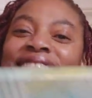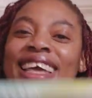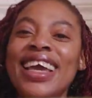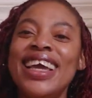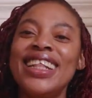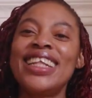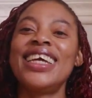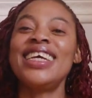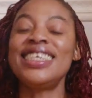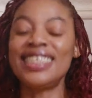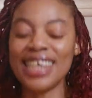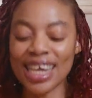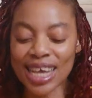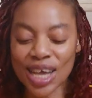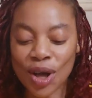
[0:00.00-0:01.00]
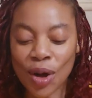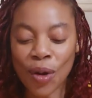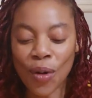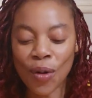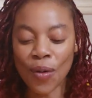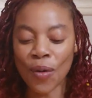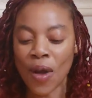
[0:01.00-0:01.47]
thing, is a
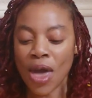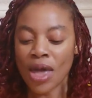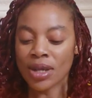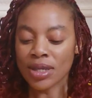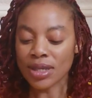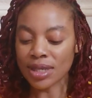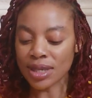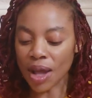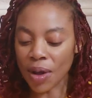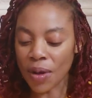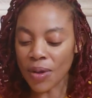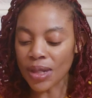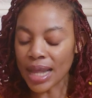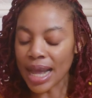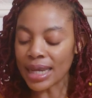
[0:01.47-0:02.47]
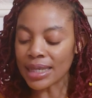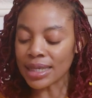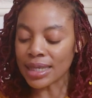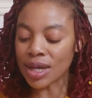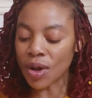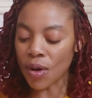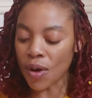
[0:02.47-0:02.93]
goal. So
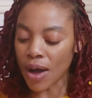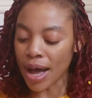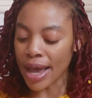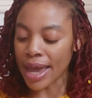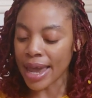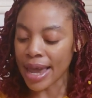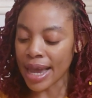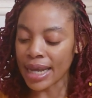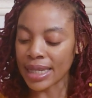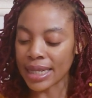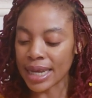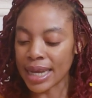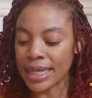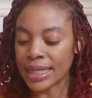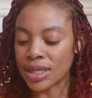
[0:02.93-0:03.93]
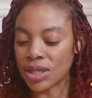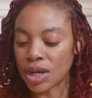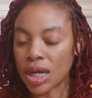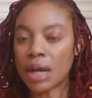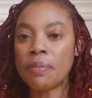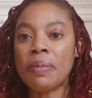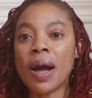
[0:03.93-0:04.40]
let's go ahead and
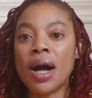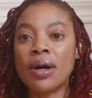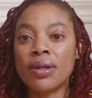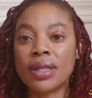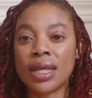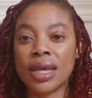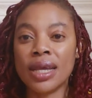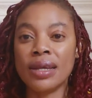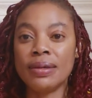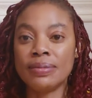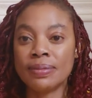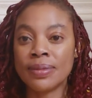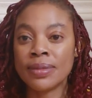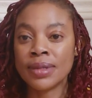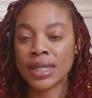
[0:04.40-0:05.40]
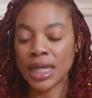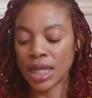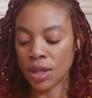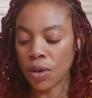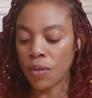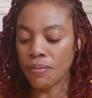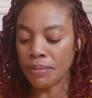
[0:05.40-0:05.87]
talk about the,
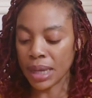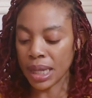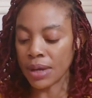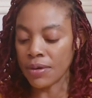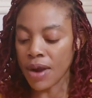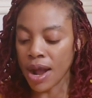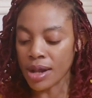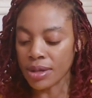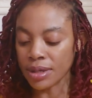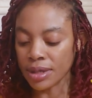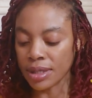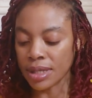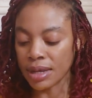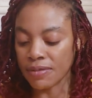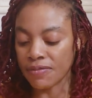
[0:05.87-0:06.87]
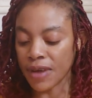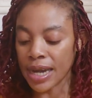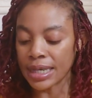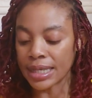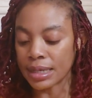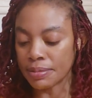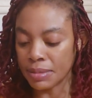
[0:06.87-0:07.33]
you know, minerals, the
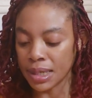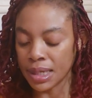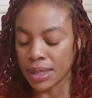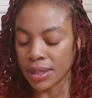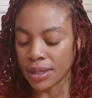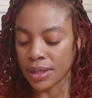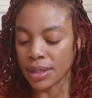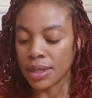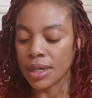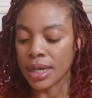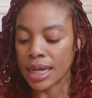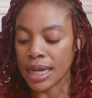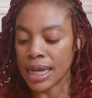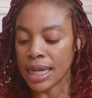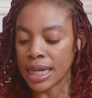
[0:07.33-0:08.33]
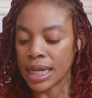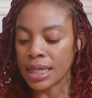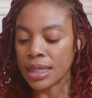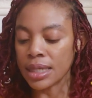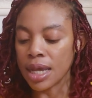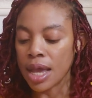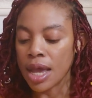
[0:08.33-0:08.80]
vitamins in
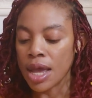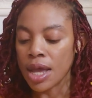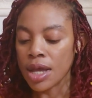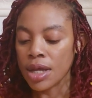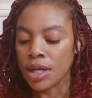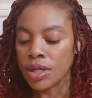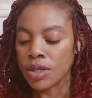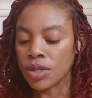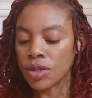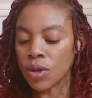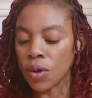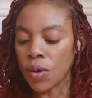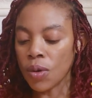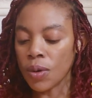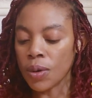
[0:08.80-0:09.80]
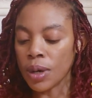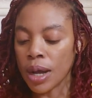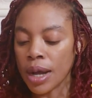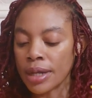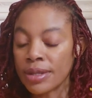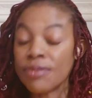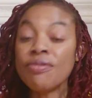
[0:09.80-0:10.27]
it. So
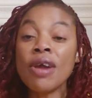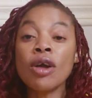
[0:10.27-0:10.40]
the